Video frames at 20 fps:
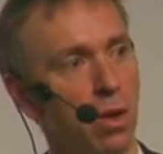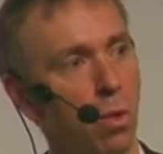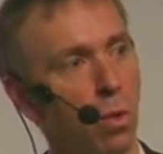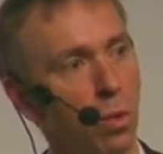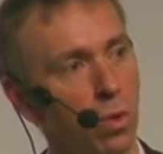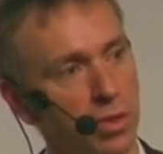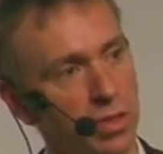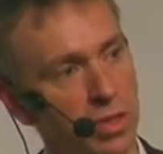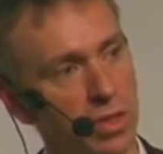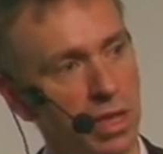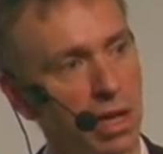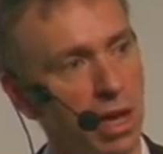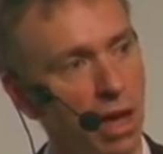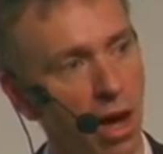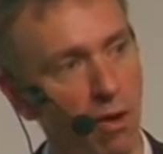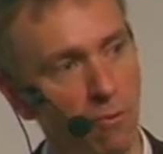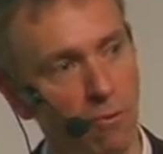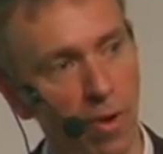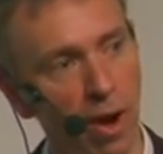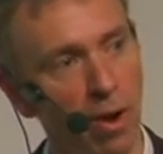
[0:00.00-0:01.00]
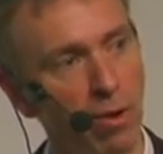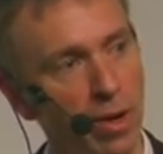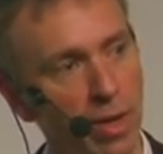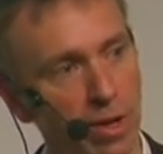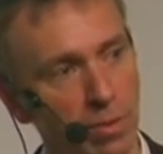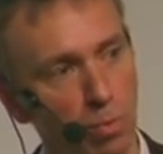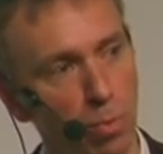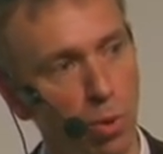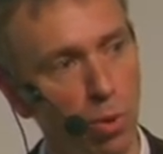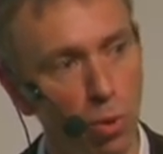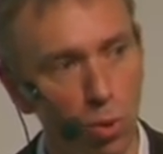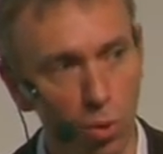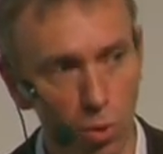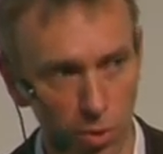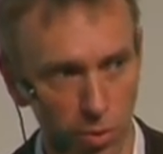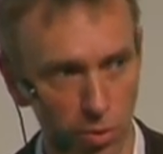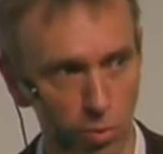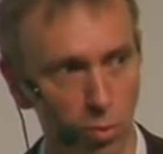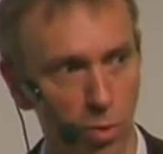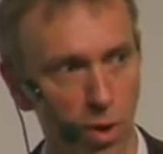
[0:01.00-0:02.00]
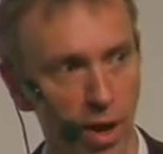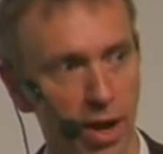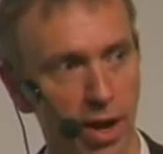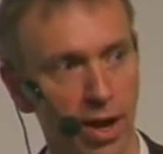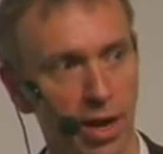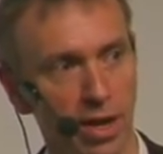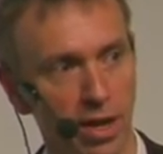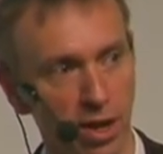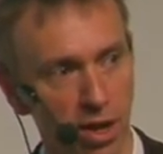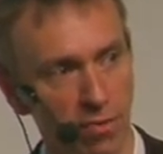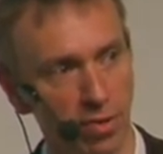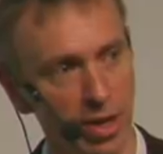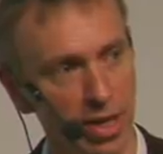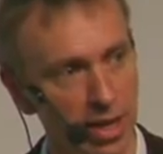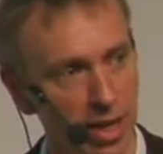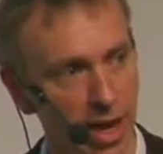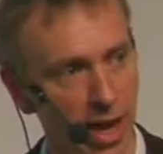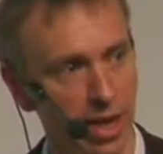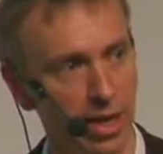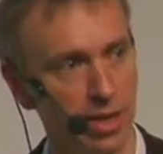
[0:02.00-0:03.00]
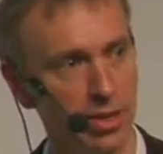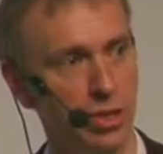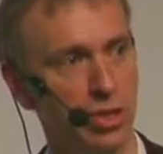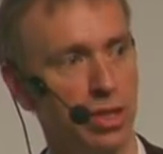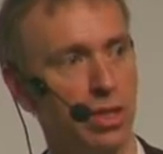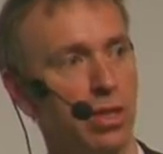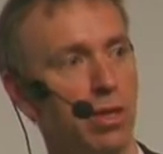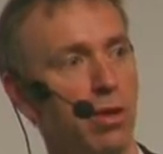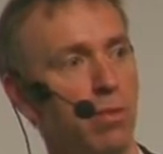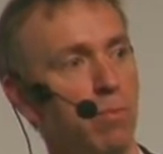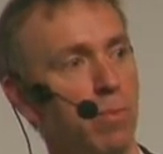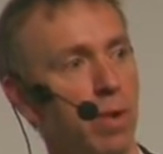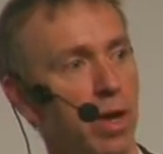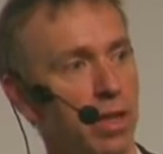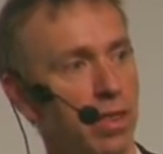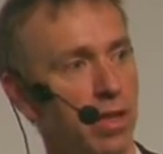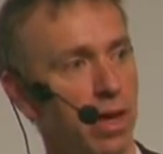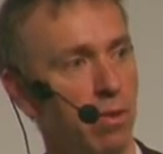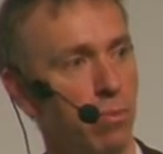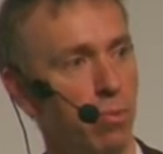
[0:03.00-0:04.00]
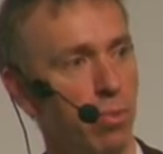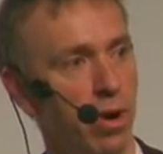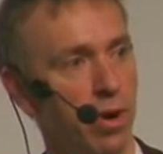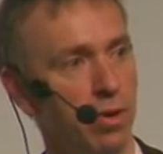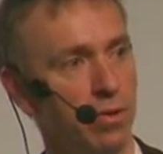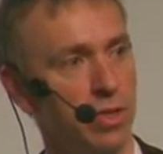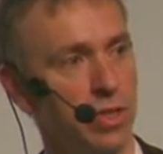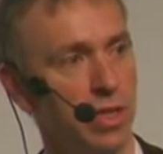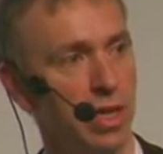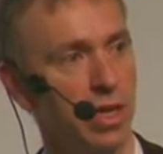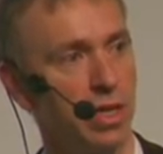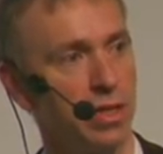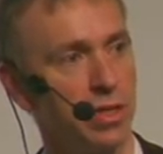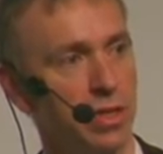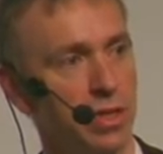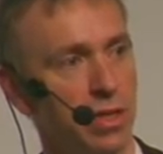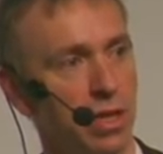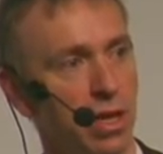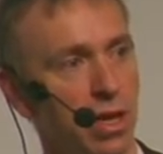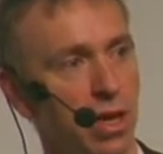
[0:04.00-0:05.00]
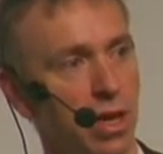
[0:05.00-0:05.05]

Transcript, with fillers: was a very important way of engaging them in that process.